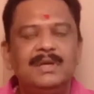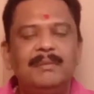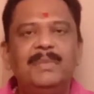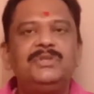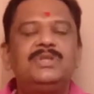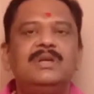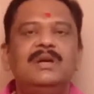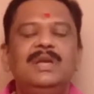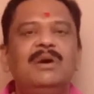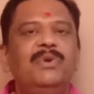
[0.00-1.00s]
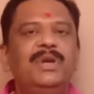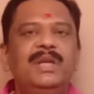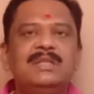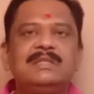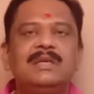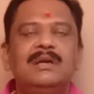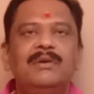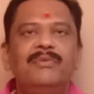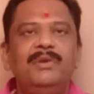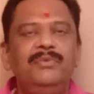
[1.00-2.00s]
But nowadays,
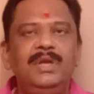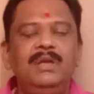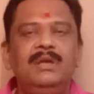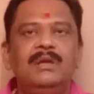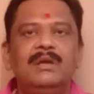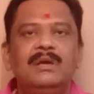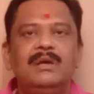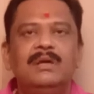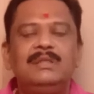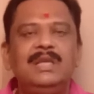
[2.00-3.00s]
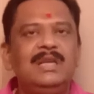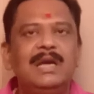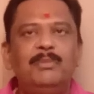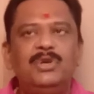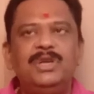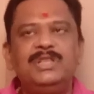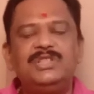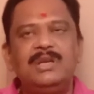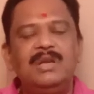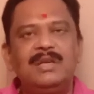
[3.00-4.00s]
when we think about the
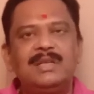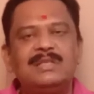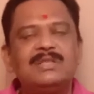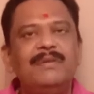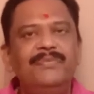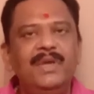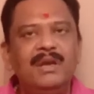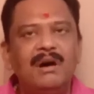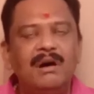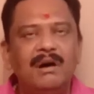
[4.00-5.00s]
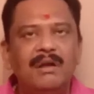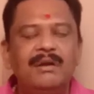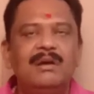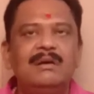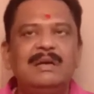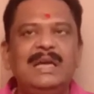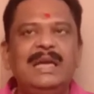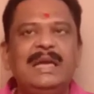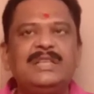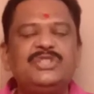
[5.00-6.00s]
district collectors, they are
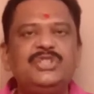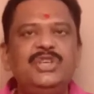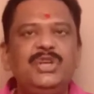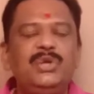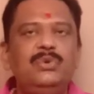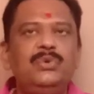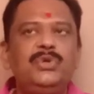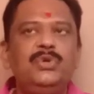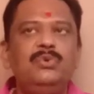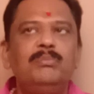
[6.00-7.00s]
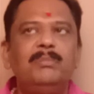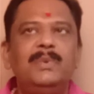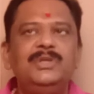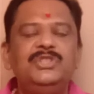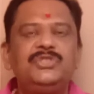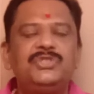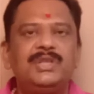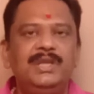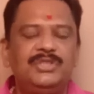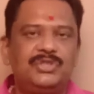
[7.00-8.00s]
executive
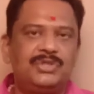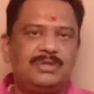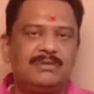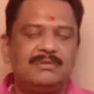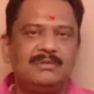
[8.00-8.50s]
magistrates.